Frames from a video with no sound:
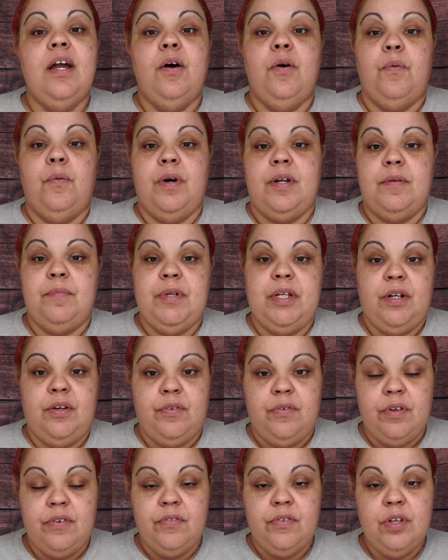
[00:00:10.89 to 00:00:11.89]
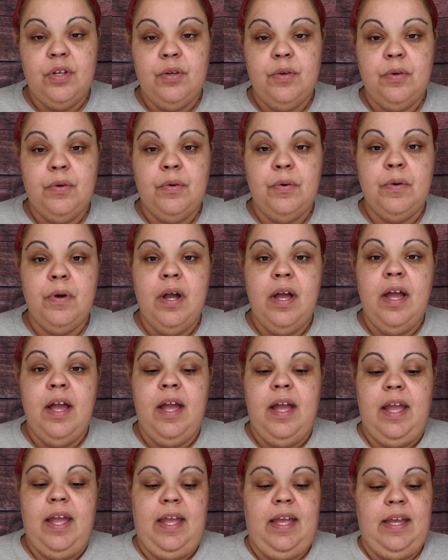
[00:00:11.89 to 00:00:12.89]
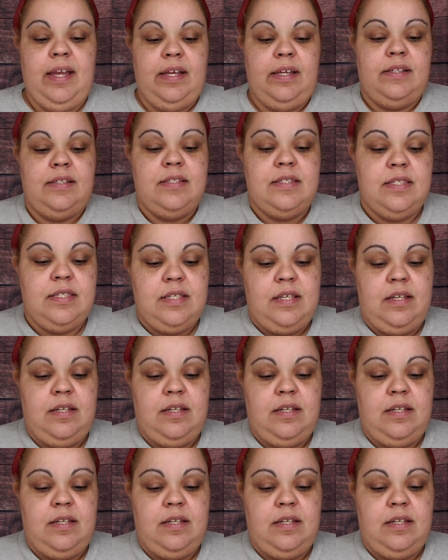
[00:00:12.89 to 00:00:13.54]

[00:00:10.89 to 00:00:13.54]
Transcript: wanted me to review, and